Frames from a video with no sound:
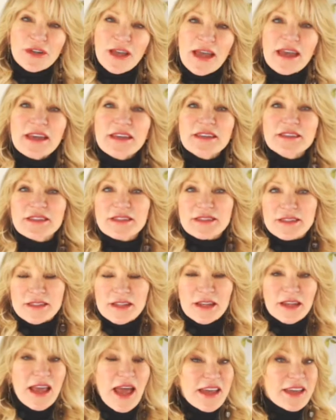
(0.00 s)
case
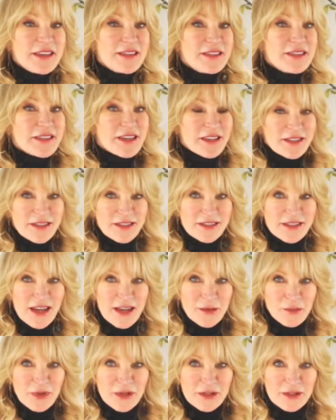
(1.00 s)

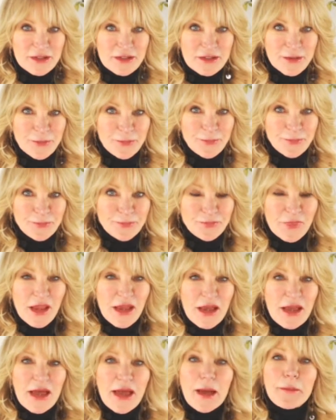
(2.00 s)
statement,
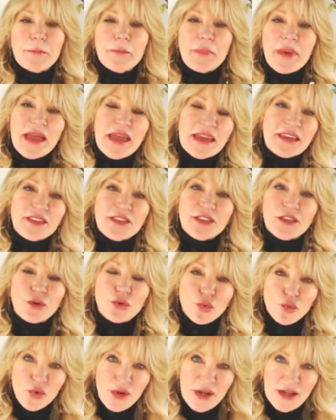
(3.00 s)
make the
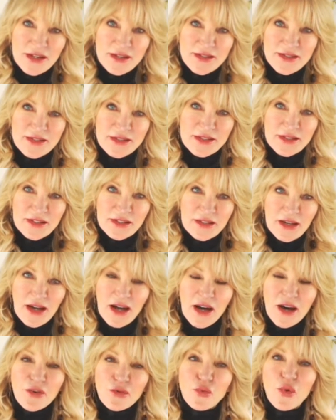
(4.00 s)
risk
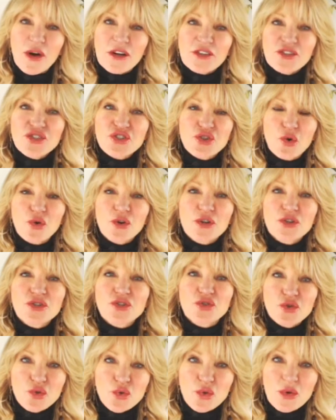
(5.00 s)
of what you're
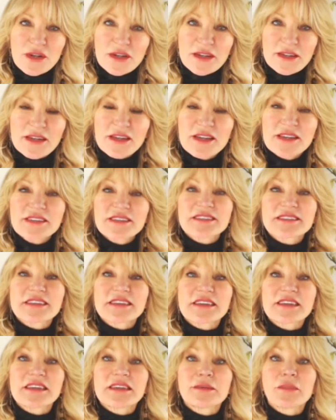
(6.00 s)
doing
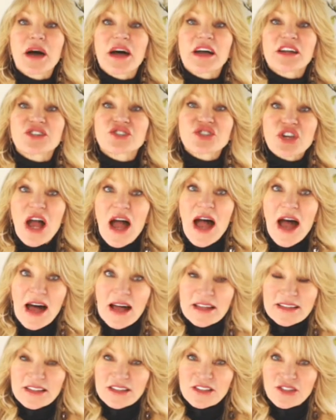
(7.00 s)
seem
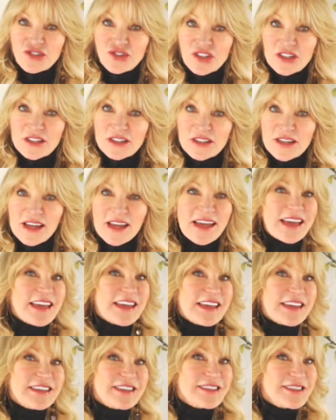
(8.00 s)
challenging,
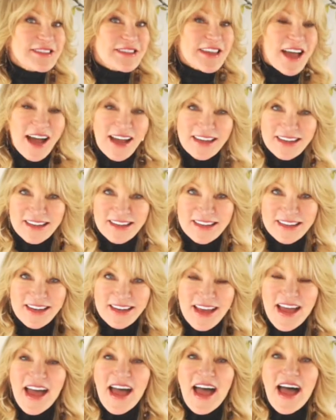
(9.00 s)
exciting,
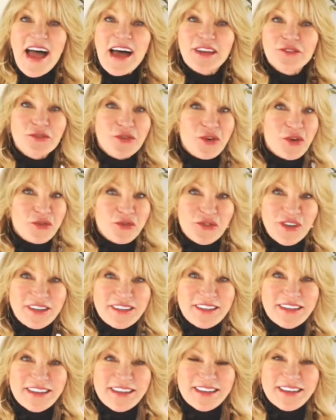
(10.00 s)
and
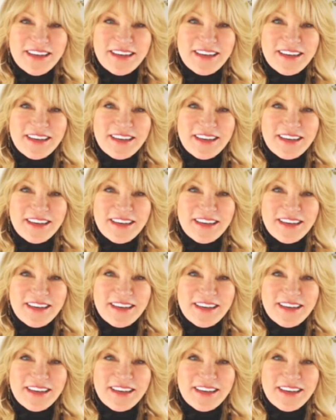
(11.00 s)
fulfilling.